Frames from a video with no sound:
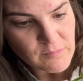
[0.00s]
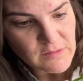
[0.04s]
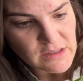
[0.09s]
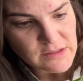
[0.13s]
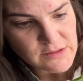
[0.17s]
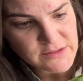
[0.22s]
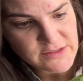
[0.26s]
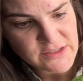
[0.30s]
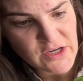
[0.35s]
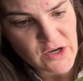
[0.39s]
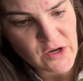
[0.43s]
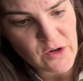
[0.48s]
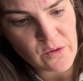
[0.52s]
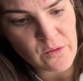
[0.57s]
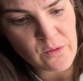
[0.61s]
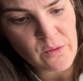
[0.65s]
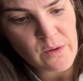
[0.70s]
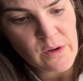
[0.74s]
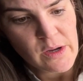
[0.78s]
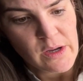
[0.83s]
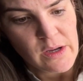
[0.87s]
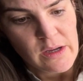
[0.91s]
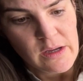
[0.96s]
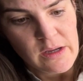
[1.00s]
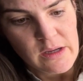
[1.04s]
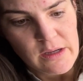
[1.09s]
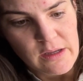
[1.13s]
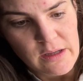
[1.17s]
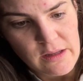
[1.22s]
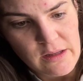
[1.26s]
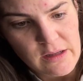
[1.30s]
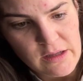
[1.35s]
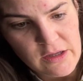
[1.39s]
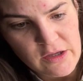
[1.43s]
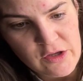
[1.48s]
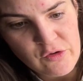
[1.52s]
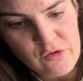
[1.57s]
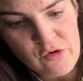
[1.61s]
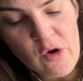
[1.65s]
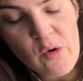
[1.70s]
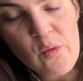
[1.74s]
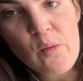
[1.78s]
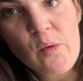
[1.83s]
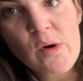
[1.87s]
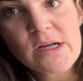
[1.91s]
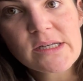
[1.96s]
So you
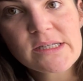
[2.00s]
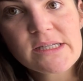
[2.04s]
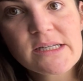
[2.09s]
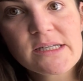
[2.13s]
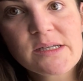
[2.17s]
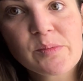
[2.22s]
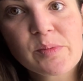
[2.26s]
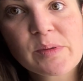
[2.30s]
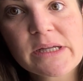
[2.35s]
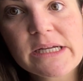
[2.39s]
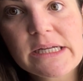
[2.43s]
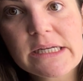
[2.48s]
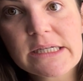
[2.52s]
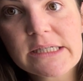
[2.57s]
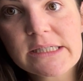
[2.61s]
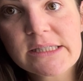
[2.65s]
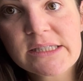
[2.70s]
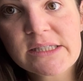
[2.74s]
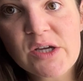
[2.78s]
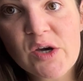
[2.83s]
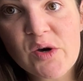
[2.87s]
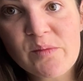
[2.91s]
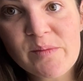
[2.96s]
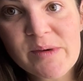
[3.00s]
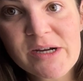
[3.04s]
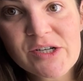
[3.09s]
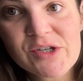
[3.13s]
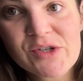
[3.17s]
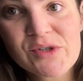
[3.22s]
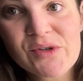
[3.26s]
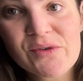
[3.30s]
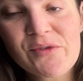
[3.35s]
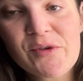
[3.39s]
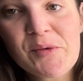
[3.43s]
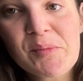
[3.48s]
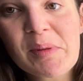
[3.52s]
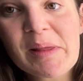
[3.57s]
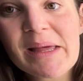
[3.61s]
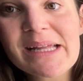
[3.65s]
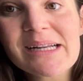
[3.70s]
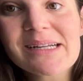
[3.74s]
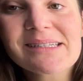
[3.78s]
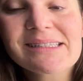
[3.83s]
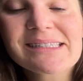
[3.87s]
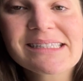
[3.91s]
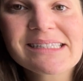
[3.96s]
don't want to deplete it so much. So if you plan
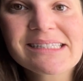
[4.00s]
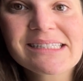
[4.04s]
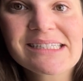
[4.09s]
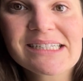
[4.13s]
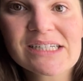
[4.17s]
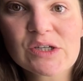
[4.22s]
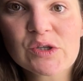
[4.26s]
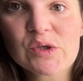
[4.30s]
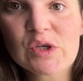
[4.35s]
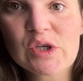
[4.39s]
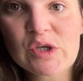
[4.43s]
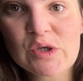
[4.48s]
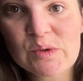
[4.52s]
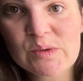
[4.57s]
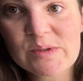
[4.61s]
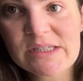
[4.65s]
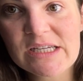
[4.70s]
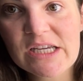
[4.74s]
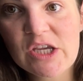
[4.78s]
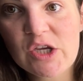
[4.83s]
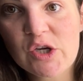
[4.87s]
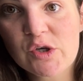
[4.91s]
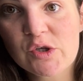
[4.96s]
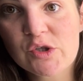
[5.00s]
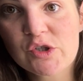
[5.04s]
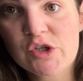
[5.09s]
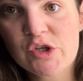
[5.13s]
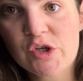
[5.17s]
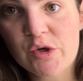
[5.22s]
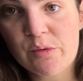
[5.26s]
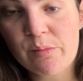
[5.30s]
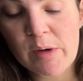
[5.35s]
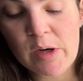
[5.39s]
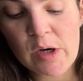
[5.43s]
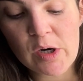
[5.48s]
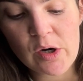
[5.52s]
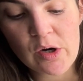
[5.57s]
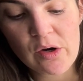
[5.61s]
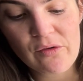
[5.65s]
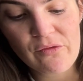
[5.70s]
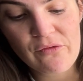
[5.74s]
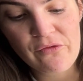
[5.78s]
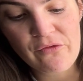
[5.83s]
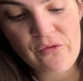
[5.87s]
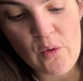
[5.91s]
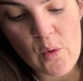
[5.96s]
on still using your tuber
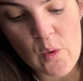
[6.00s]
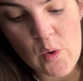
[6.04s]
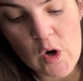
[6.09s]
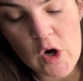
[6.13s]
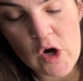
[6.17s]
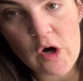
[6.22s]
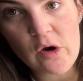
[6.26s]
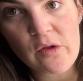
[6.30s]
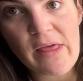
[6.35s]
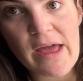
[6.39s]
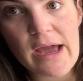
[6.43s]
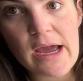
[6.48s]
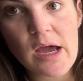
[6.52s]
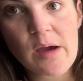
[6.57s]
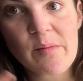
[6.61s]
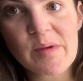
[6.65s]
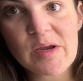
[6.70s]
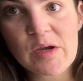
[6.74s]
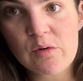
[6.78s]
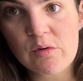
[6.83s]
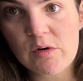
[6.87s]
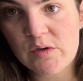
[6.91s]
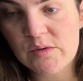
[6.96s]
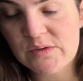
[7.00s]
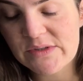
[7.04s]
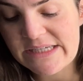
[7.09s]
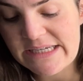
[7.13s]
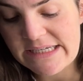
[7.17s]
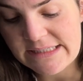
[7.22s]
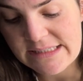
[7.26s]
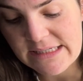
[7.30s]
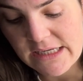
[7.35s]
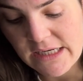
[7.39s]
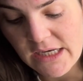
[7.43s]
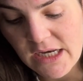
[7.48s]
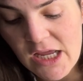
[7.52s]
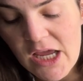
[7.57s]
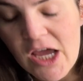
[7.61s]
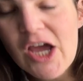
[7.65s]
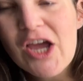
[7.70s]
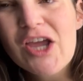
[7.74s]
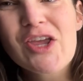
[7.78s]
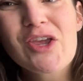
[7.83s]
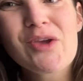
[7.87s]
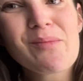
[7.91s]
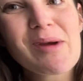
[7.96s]
for that coming grow season,
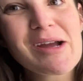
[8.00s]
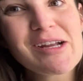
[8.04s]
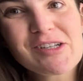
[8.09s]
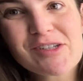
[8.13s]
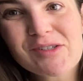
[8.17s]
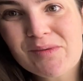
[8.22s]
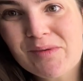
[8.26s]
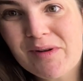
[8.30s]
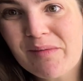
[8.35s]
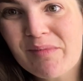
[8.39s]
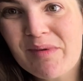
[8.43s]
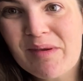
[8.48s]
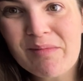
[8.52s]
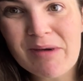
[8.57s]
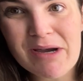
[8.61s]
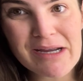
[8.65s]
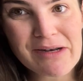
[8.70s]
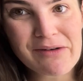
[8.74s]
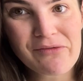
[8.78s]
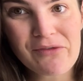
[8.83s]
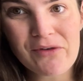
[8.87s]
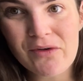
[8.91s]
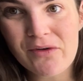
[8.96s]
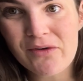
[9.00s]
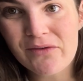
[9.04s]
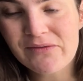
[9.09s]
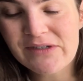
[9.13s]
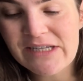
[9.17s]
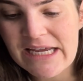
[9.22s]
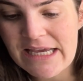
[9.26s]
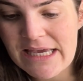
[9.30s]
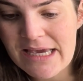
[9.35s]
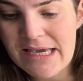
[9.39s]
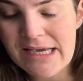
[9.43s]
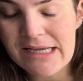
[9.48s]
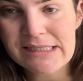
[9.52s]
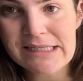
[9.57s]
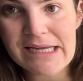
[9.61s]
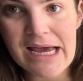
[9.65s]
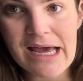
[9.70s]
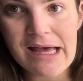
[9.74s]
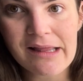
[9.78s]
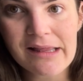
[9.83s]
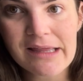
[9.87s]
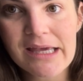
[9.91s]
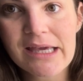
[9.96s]
you might just want to be mindful of taking a
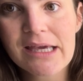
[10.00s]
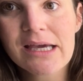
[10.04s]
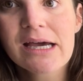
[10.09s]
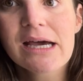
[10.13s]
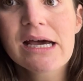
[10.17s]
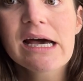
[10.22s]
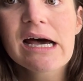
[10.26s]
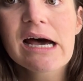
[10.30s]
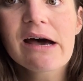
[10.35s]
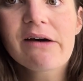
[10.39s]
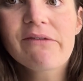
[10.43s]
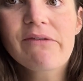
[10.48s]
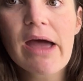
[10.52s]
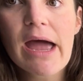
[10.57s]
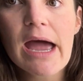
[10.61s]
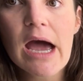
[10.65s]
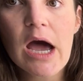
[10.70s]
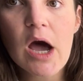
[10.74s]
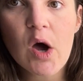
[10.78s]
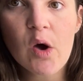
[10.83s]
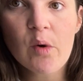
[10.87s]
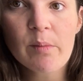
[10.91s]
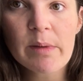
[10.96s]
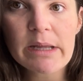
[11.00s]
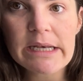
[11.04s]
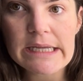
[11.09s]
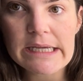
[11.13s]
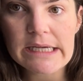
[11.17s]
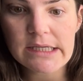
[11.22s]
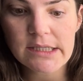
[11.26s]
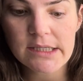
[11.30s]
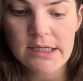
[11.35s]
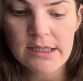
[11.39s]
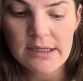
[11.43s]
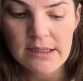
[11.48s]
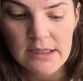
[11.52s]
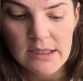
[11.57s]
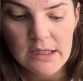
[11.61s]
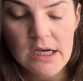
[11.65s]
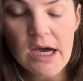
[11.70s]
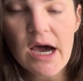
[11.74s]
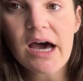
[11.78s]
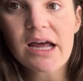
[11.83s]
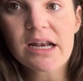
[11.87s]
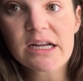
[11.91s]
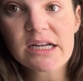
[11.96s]
tally of how many
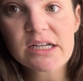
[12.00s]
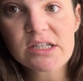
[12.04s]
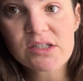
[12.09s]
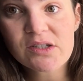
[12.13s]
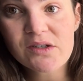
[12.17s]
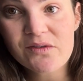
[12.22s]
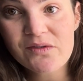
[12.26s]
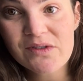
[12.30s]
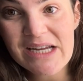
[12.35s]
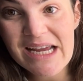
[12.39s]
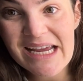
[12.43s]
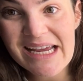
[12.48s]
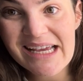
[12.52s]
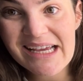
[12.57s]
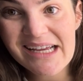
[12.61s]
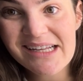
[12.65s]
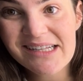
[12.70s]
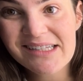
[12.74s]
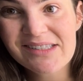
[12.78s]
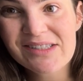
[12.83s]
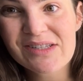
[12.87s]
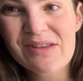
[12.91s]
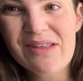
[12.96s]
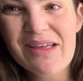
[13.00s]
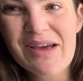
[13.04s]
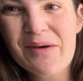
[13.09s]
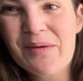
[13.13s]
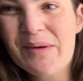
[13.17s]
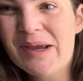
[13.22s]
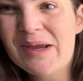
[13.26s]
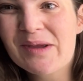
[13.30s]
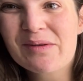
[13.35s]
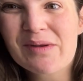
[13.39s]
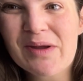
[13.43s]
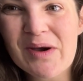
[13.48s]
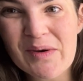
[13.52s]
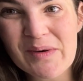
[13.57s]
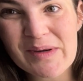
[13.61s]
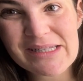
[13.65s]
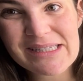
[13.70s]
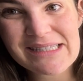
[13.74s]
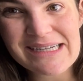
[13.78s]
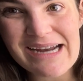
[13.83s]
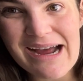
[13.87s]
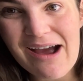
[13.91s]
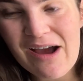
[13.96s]
cuttings you've taken, so that way you know
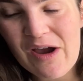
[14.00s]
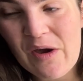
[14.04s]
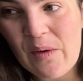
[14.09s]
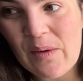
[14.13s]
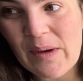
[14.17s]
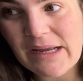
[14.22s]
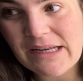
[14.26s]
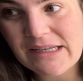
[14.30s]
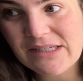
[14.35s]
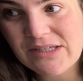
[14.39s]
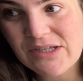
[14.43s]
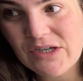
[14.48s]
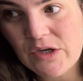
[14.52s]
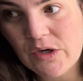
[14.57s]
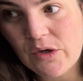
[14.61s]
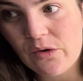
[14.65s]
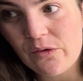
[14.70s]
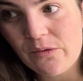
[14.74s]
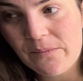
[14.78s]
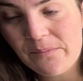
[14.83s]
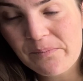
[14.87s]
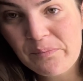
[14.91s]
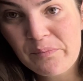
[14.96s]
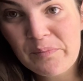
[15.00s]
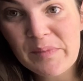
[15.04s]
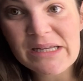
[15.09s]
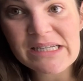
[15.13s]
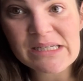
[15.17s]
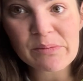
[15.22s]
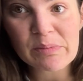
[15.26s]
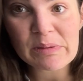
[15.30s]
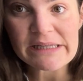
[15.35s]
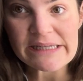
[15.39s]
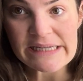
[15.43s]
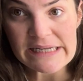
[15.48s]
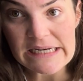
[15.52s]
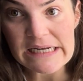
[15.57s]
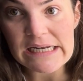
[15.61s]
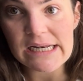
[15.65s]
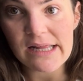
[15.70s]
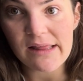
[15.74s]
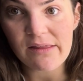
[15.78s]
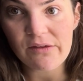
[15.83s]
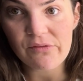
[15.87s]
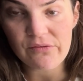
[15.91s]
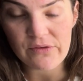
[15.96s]
it's not going to be depleted
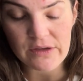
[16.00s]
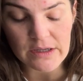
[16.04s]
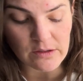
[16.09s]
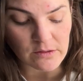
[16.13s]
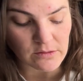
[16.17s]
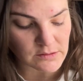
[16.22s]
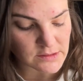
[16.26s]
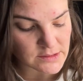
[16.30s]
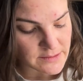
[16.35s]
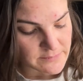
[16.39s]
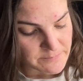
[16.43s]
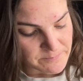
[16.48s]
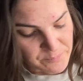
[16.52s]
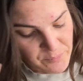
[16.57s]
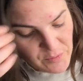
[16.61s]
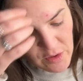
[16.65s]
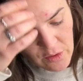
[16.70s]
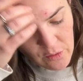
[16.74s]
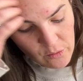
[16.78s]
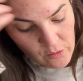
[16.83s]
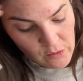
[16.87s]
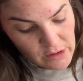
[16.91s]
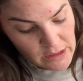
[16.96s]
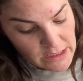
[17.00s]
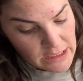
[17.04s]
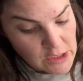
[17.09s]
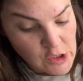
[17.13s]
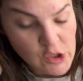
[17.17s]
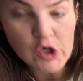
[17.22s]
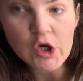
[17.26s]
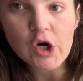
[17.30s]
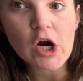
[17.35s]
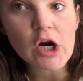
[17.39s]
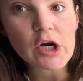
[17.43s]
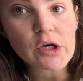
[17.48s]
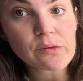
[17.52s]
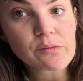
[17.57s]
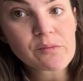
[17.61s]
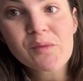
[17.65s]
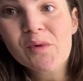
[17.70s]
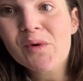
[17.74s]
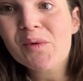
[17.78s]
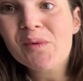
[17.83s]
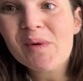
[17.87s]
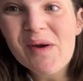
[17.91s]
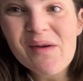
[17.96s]
in the field or in your garden
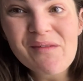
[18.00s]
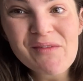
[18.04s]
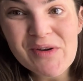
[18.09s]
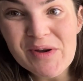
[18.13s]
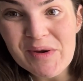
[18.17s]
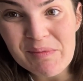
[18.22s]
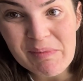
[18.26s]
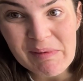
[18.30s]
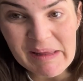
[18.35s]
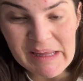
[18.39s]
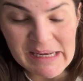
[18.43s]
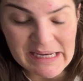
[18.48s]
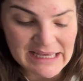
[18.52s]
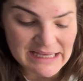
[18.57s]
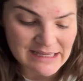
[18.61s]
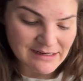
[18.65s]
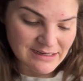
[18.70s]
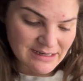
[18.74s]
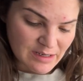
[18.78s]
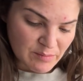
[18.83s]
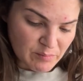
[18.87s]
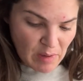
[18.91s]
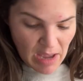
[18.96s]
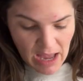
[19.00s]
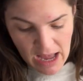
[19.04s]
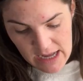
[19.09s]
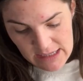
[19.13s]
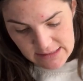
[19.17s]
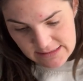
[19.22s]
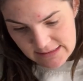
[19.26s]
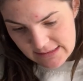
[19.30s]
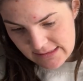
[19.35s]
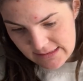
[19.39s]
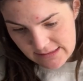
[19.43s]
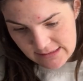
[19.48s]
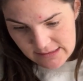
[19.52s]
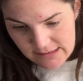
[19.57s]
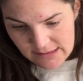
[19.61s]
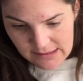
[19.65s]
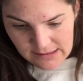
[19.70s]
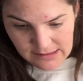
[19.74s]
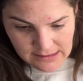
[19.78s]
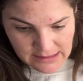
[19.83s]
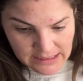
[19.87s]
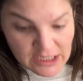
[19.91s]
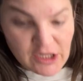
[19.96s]
or wherever you're planting it, in pots,
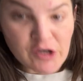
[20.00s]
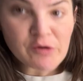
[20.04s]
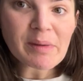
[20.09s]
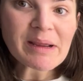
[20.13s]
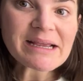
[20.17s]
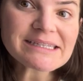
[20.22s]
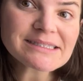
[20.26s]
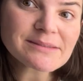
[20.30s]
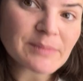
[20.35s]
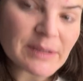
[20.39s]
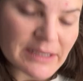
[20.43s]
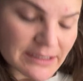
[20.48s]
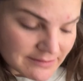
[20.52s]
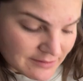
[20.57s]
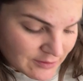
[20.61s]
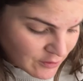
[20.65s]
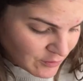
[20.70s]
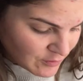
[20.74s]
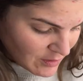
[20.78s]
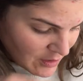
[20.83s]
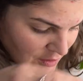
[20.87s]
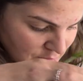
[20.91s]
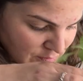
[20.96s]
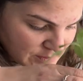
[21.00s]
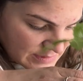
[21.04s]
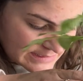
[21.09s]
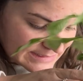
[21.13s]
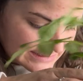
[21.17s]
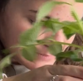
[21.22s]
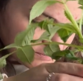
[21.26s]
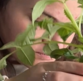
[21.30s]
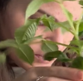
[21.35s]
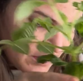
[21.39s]
in your basement, who knows.